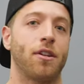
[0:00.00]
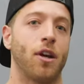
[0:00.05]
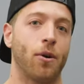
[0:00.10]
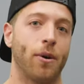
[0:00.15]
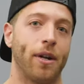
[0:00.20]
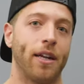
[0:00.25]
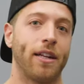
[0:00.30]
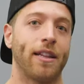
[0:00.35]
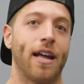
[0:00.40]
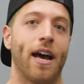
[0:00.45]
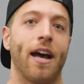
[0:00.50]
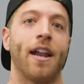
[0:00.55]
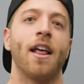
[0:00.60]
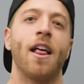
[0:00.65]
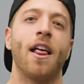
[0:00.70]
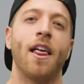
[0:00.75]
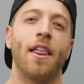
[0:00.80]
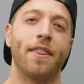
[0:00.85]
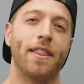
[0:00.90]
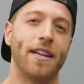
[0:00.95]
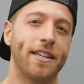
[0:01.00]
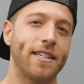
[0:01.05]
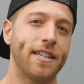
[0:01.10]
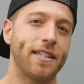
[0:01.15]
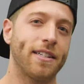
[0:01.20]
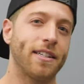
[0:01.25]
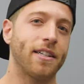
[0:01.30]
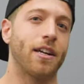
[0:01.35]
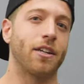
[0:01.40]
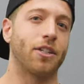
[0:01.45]
noting that this
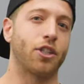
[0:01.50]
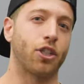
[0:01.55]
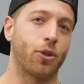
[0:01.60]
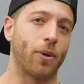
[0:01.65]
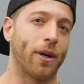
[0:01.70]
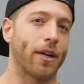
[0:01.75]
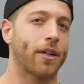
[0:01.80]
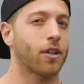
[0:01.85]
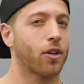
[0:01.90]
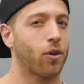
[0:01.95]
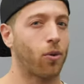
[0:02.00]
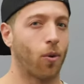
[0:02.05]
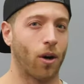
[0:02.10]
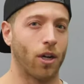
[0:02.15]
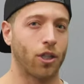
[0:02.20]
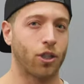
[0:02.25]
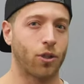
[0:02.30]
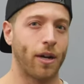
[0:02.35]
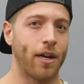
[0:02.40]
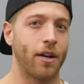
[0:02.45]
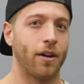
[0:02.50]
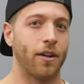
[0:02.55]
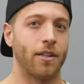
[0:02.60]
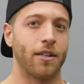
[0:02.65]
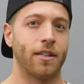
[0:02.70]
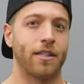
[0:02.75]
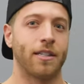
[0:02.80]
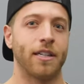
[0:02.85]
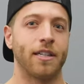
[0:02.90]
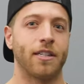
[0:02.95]
isn't a strict cross trainer
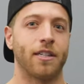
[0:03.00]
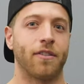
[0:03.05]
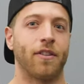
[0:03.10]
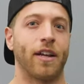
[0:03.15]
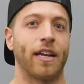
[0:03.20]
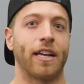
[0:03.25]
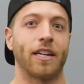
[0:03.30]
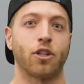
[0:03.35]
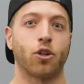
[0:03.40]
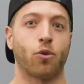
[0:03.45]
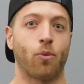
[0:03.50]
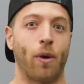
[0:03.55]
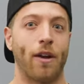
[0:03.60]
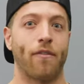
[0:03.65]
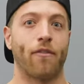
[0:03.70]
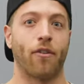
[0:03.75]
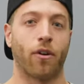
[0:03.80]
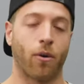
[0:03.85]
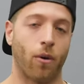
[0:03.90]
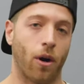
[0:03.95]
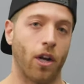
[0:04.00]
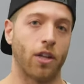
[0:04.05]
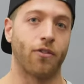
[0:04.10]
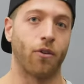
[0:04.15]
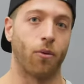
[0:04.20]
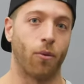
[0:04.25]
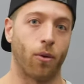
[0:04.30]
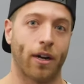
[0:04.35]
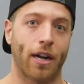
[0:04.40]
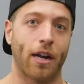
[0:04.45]
in the sense of like it's great for
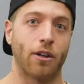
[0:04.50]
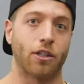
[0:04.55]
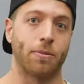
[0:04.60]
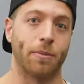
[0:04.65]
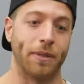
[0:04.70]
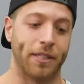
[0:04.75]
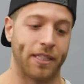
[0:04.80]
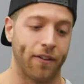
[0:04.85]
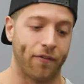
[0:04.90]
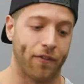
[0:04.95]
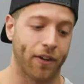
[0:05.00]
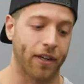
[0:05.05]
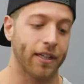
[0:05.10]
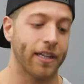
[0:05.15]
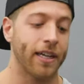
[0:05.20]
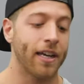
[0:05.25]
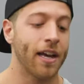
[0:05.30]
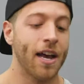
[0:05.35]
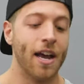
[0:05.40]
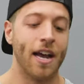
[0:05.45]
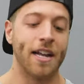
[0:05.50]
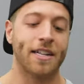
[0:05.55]
CrossFit workouts specifically.